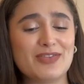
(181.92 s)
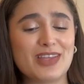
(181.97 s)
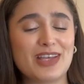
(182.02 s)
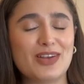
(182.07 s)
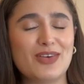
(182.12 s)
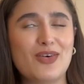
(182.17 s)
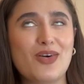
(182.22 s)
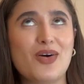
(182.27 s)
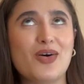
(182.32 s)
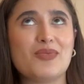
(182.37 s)

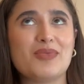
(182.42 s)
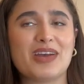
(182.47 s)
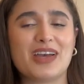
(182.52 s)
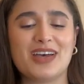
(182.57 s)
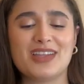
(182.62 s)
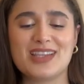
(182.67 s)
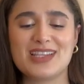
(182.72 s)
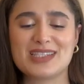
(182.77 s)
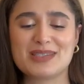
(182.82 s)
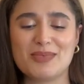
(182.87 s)
Flannel. Oh my
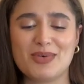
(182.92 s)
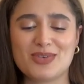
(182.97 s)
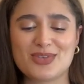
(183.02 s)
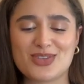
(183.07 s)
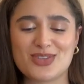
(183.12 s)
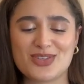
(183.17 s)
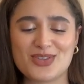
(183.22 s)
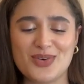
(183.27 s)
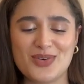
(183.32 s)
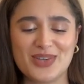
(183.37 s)
God, that smells
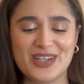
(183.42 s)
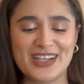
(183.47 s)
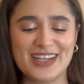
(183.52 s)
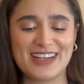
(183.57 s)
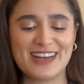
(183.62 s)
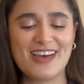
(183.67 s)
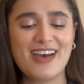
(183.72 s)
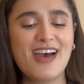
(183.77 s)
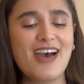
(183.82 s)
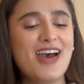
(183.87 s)
so
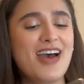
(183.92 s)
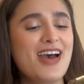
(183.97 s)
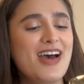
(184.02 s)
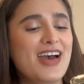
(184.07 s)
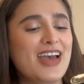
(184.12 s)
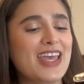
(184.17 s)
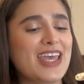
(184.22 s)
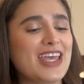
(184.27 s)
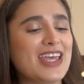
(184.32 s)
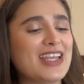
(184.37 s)
good.
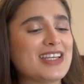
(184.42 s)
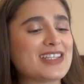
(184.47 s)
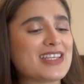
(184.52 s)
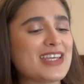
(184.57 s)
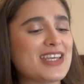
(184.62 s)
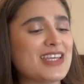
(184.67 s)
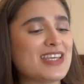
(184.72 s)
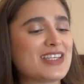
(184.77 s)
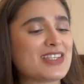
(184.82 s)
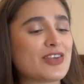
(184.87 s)
It
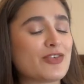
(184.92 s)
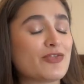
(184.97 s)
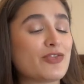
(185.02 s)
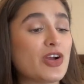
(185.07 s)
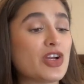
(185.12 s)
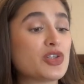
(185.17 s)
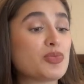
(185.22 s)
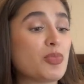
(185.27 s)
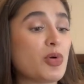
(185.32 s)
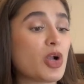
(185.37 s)
is
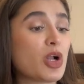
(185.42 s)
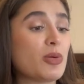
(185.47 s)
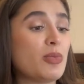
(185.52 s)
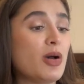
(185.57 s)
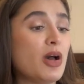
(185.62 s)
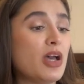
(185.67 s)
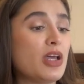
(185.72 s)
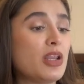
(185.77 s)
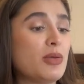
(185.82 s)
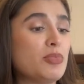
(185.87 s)
fresh
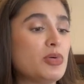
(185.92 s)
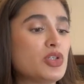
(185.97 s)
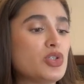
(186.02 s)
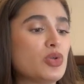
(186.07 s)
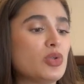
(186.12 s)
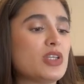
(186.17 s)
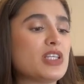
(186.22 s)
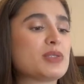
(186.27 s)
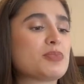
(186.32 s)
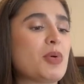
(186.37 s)
bergamot,
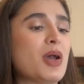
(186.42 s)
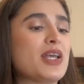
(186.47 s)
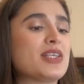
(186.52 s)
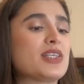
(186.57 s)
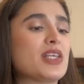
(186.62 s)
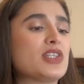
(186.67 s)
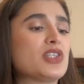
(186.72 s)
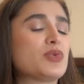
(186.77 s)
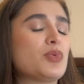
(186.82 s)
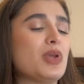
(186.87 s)
patchouli
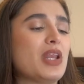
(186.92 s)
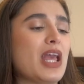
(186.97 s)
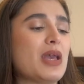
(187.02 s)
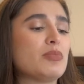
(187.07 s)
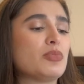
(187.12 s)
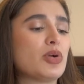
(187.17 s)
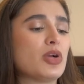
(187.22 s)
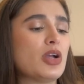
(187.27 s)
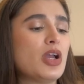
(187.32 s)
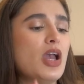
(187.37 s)
spice, and sweet
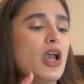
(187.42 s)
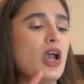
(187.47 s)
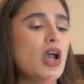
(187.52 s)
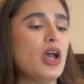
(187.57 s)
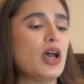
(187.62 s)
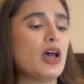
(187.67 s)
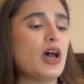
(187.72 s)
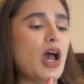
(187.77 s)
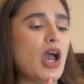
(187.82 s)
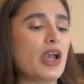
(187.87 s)
amber.
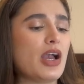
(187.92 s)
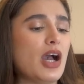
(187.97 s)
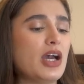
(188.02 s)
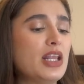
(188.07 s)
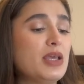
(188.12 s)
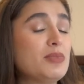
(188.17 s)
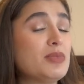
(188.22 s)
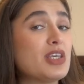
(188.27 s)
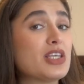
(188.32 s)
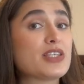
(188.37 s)
I got
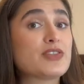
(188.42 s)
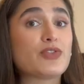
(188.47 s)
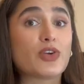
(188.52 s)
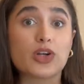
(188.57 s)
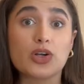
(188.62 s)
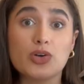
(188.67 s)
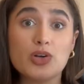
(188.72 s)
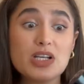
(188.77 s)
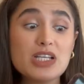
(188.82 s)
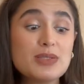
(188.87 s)
him this for
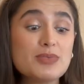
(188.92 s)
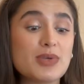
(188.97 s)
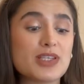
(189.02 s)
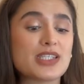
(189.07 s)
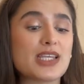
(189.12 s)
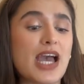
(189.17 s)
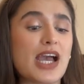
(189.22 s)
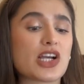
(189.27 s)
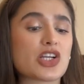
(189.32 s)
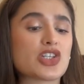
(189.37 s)
Christmas
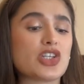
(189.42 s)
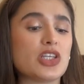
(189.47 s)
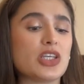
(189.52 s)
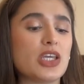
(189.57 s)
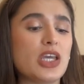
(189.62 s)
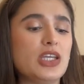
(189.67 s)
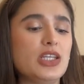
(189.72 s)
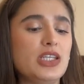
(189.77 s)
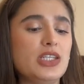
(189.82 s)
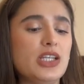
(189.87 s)

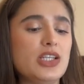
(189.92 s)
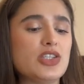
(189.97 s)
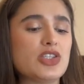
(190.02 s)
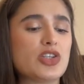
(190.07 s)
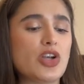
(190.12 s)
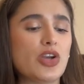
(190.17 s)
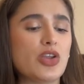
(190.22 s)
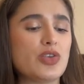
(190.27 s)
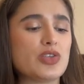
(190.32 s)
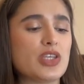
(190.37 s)
actually, and he didn't
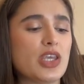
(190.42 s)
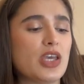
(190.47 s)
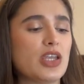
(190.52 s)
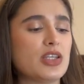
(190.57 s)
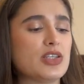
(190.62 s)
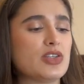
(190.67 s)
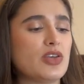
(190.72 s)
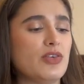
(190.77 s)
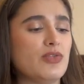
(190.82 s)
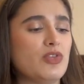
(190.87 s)
start using it
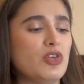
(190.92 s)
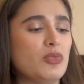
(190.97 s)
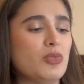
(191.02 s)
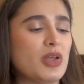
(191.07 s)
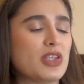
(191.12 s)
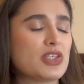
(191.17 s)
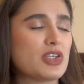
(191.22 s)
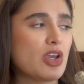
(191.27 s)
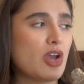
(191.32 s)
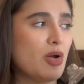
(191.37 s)
until a few
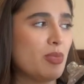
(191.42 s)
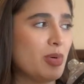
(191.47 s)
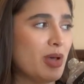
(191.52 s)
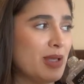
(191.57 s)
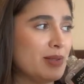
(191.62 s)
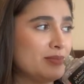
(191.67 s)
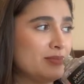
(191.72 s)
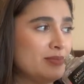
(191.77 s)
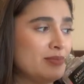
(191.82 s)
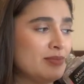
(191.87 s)
months ago,
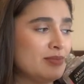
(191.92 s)
but